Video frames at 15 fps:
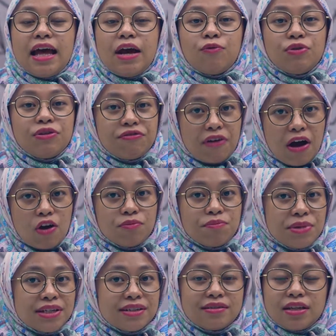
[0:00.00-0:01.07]
We found
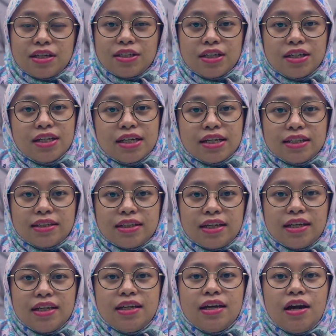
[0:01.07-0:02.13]
mixed
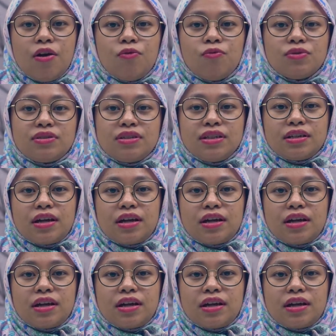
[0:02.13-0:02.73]
stationarity on